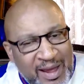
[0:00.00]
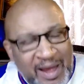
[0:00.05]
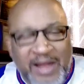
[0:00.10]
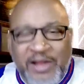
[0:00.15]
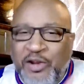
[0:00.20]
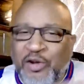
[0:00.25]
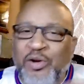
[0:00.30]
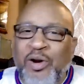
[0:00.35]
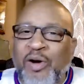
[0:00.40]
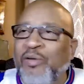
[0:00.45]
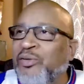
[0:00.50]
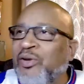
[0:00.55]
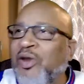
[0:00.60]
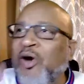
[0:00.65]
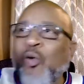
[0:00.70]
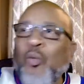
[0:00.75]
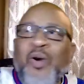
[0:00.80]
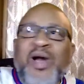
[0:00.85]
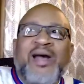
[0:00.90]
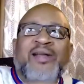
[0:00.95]
and you don't
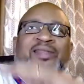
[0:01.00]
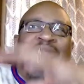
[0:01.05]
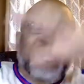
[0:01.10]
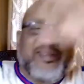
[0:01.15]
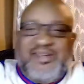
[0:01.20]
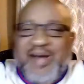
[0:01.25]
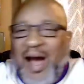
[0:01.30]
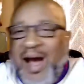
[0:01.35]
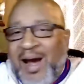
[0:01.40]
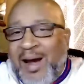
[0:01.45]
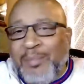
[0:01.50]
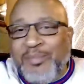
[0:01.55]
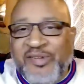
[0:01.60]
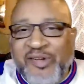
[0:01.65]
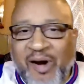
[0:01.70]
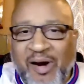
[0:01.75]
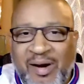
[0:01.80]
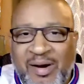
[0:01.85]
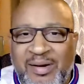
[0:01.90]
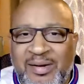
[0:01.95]
know where the jobs
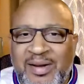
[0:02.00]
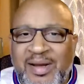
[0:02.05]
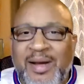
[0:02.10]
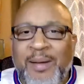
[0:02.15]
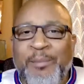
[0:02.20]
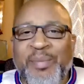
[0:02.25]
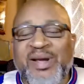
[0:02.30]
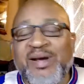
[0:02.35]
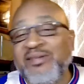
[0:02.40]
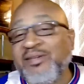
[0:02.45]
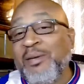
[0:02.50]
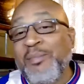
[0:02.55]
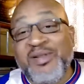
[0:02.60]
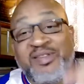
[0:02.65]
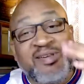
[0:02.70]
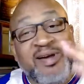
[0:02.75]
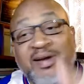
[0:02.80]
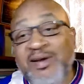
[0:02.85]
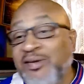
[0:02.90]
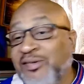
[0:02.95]
are. Because I'm
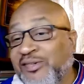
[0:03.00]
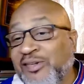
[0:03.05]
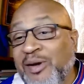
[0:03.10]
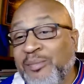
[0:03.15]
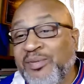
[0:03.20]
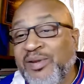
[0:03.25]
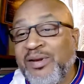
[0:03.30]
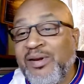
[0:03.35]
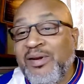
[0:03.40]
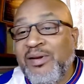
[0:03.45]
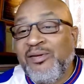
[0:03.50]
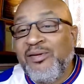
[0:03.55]
going to tell you something.